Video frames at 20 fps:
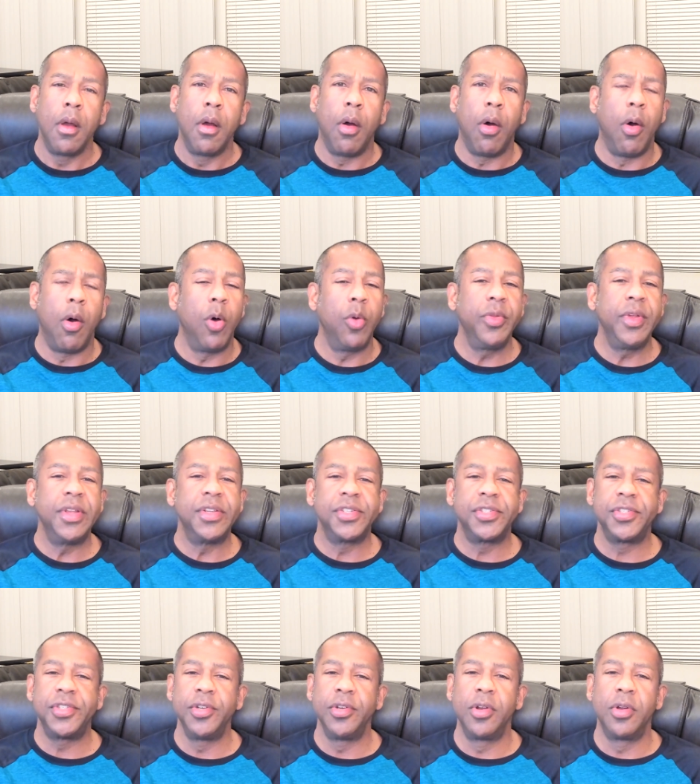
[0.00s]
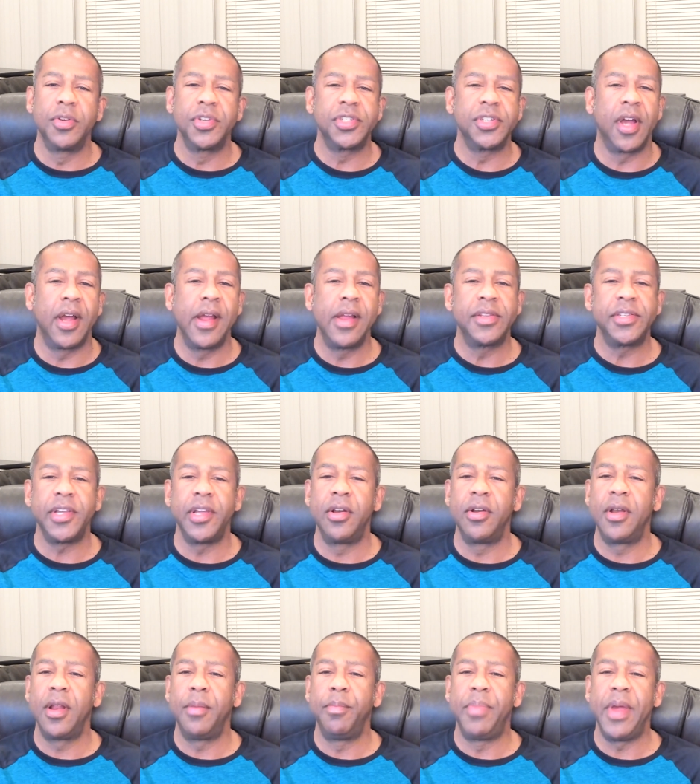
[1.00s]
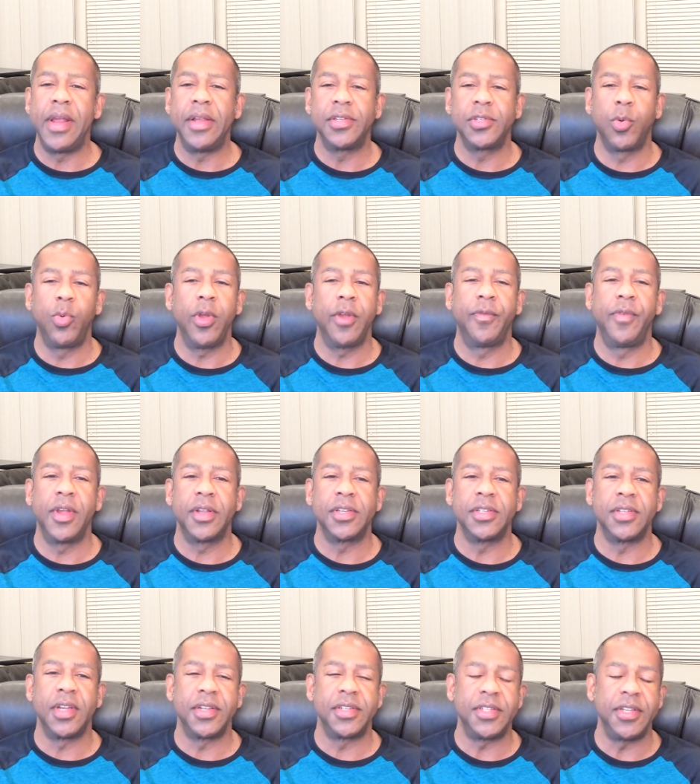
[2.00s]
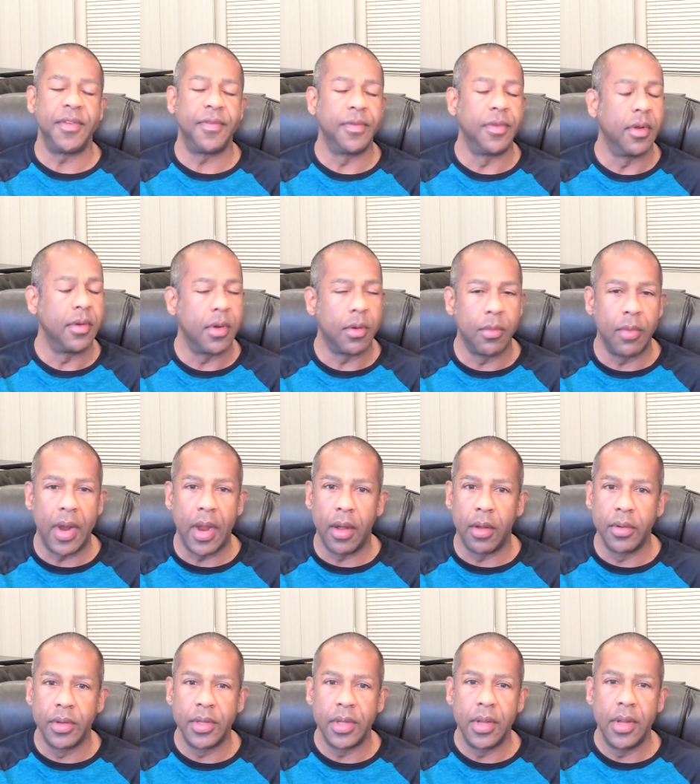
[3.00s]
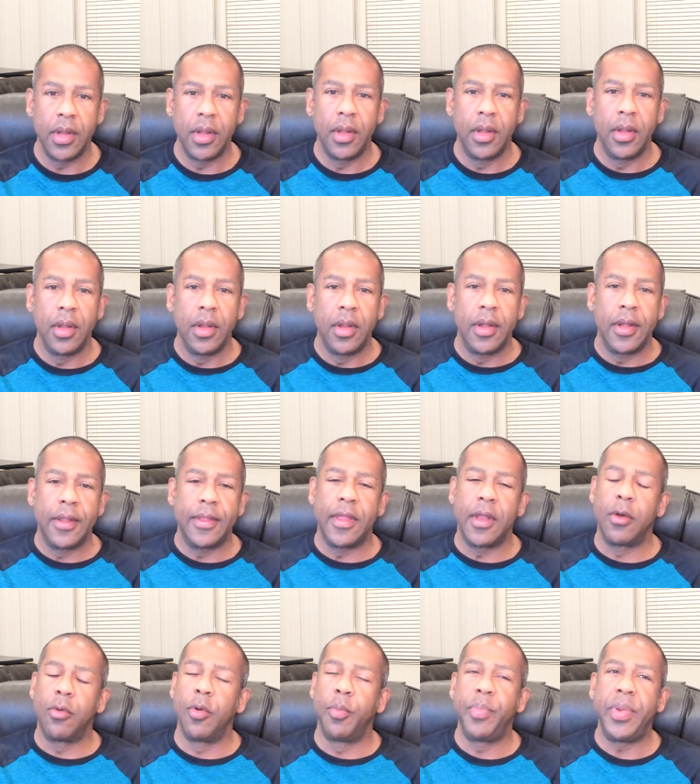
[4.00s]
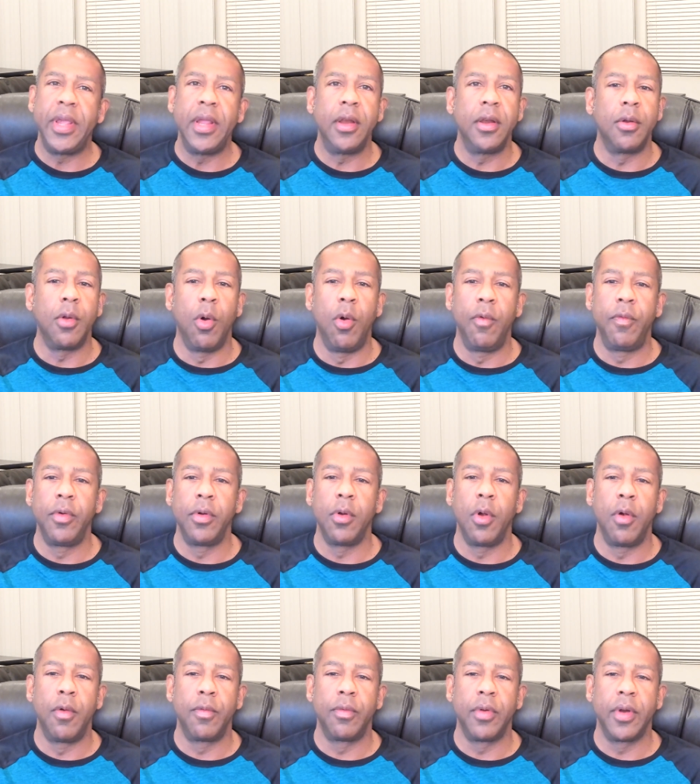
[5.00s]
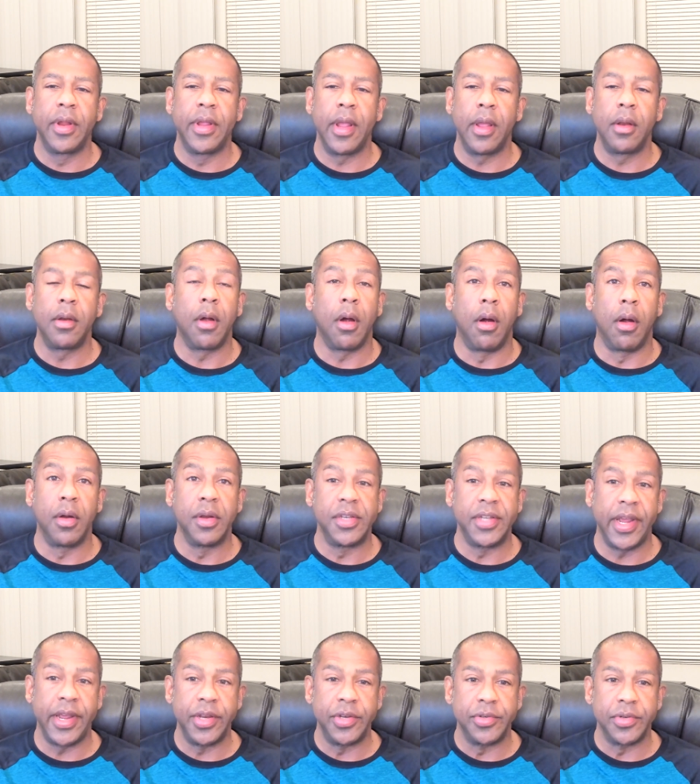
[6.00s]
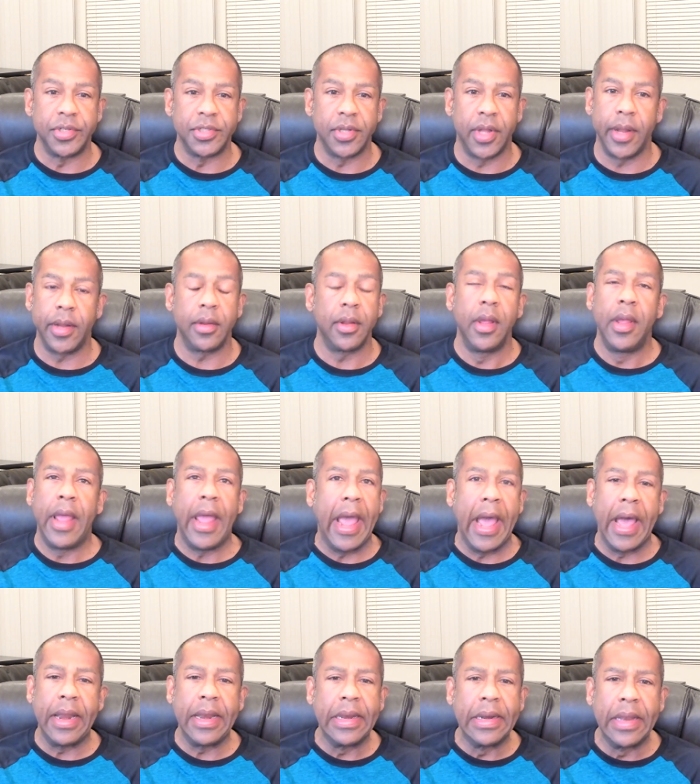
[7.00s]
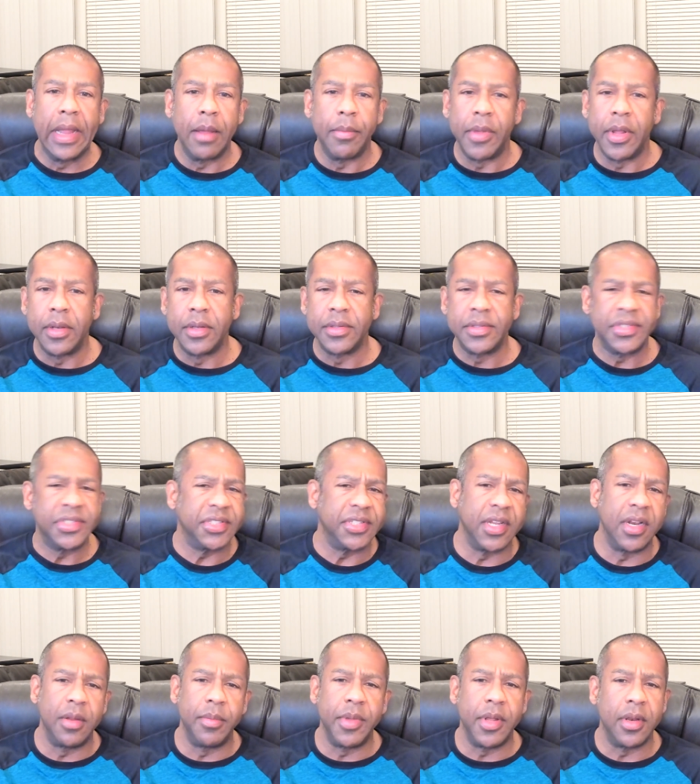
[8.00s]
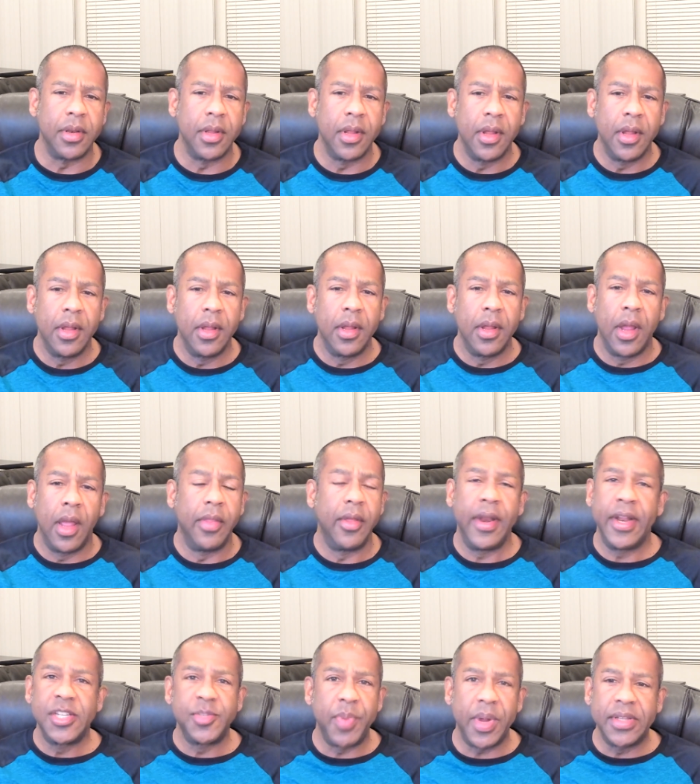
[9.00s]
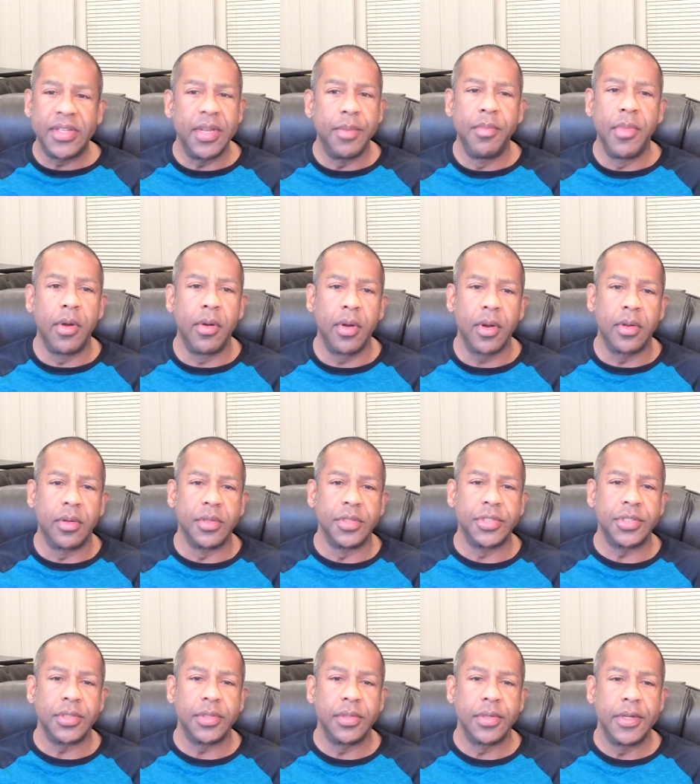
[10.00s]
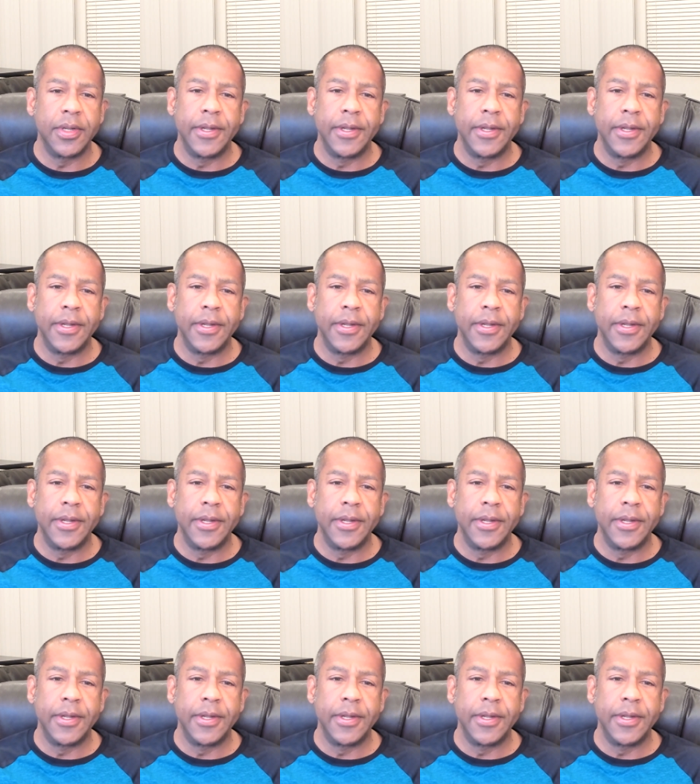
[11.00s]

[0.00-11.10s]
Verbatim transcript: All these pseudoscience, internet-based quick fixes I see floating around that are repeated over and over again are dangerous, like adding lemon, cinnamon, and then expecting miracles.